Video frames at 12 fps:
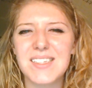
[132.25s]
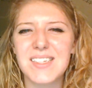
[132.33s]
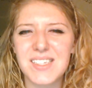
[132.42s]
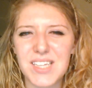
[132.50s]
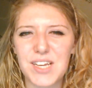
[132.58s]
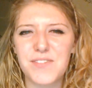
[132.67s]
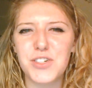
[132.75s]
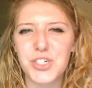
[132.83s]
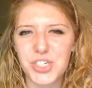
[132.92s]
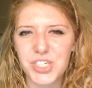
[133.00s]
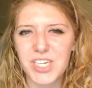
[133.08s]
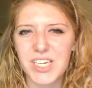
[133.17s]
the Savior
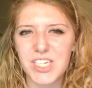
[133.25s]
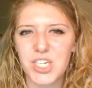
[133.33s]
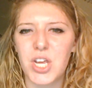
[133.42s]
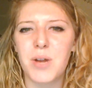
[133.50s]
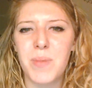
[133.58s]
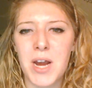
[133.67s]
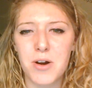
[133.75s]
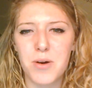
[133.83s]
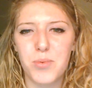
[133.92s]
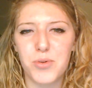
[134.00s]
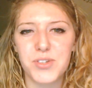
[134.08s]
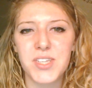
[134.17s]
teach in
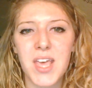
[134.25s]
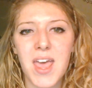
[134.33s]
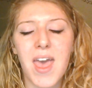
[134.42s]
parables?